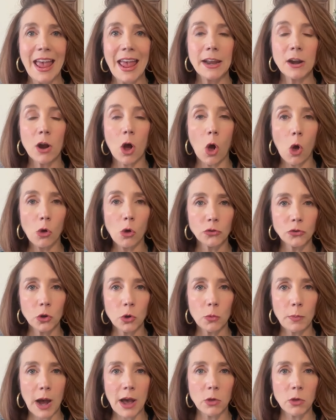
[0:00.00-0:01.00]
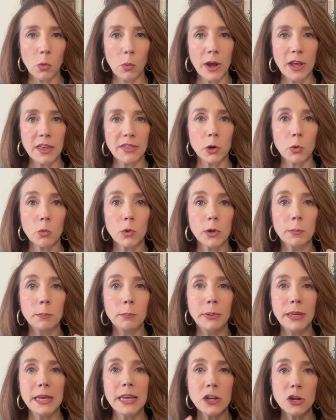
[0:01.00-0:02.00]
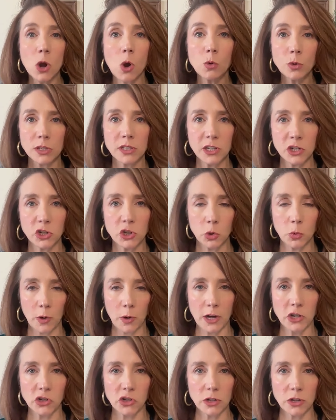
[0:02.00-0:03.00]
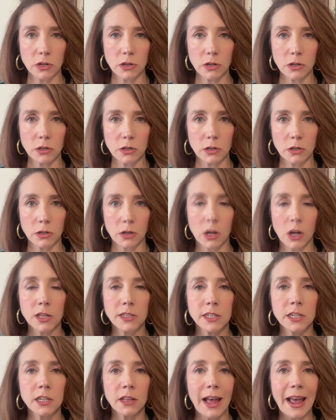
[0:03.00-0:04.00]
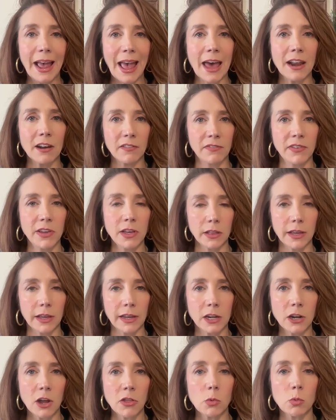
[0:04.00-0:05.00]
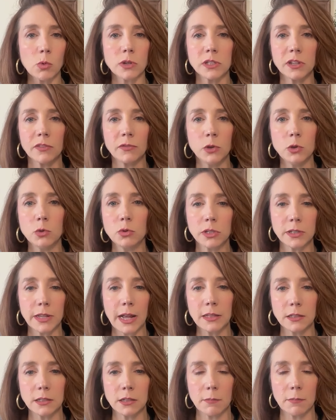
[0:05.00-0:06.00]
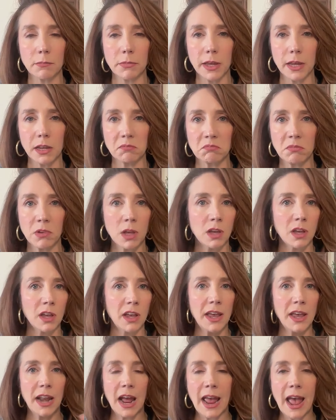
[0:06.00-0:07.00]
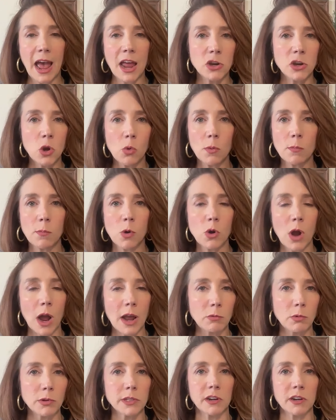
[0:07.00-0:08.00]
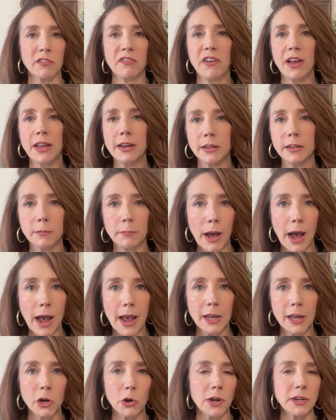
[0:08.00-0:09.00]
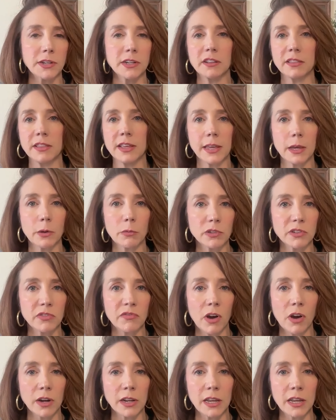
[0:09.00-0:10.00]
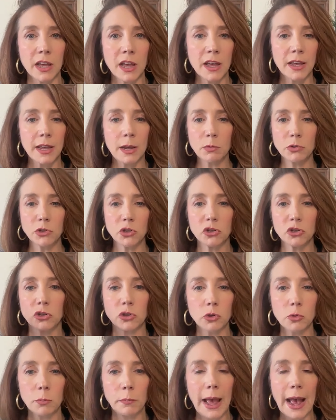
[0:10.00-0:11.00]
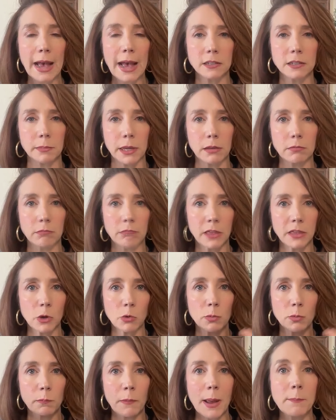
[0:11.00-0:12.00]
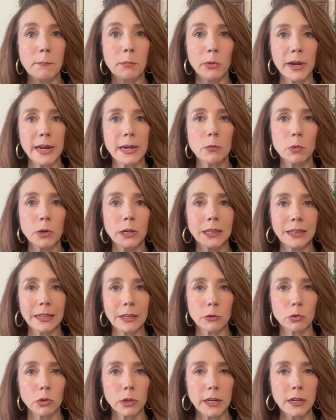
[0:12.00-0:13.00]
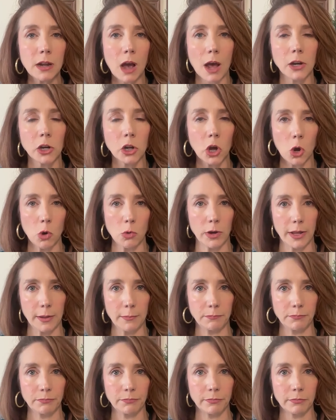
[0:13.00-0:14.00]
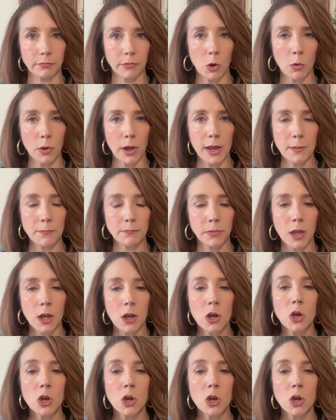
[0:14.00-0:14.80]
And also, by the way, there would be no situation until I had a feeling. In other words, if you said something and I had no emotion. I wasn't offended by it or I didn't think it was funny. It would just zoom past me. There, my brain would literally not encode it. Okay.